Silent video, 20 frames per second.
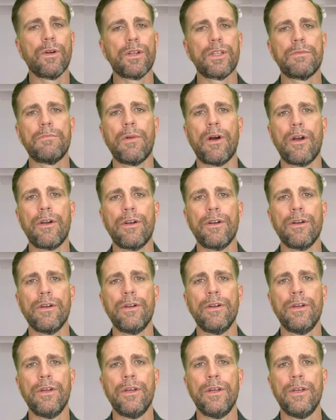smarter,
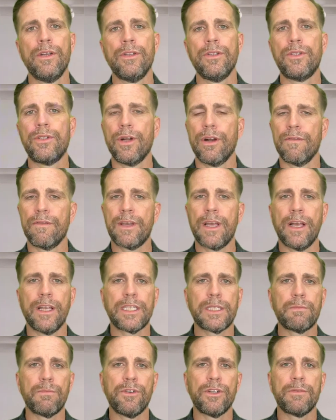serve
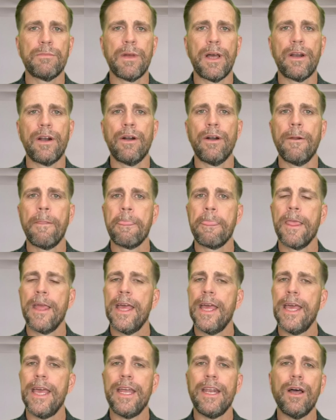customers better,
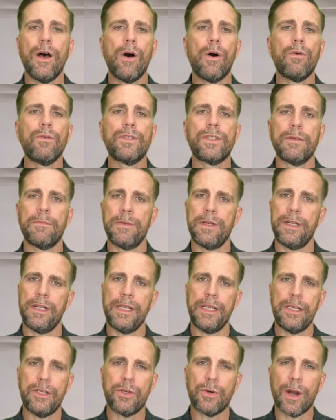and
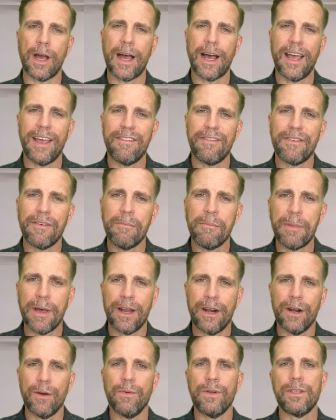ultimately drive
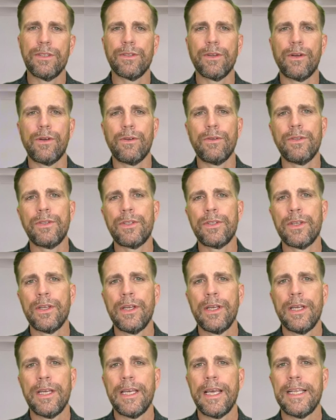better results.
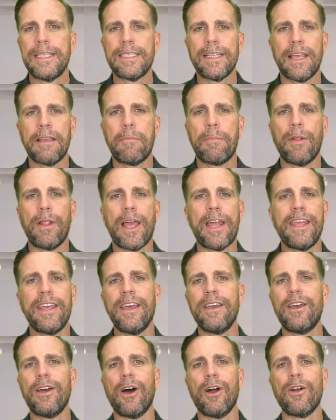It's like planting a
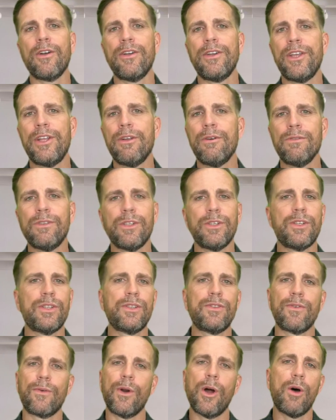garden. You don't
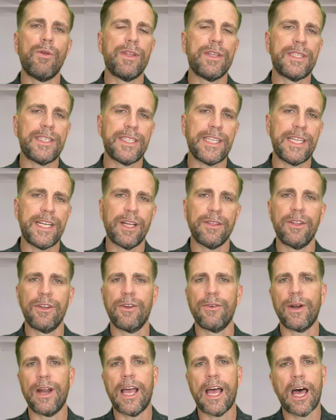just throw the seed on the
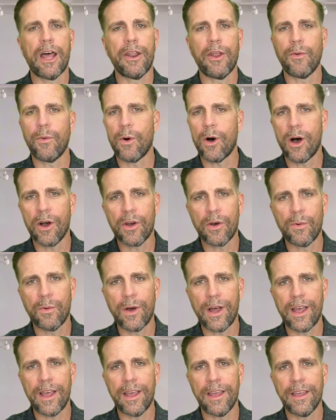ground and walk
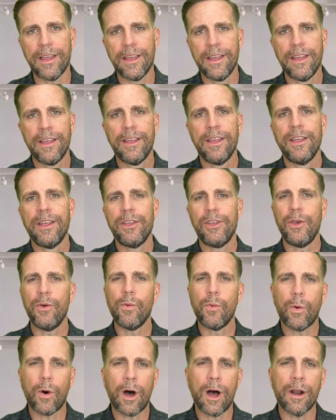away. You
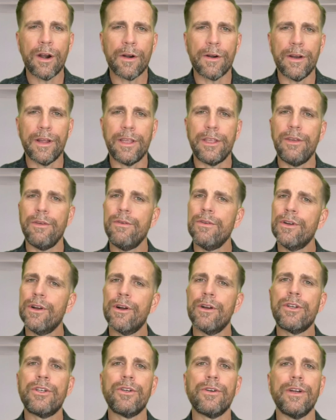water it, you
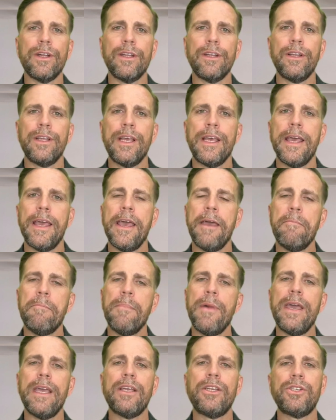nurture it, and
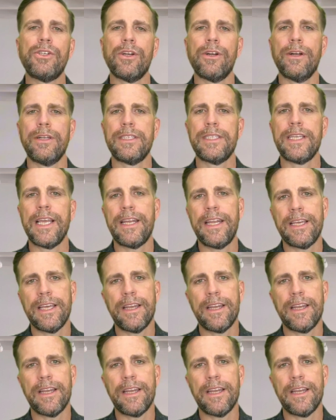make sure it's getting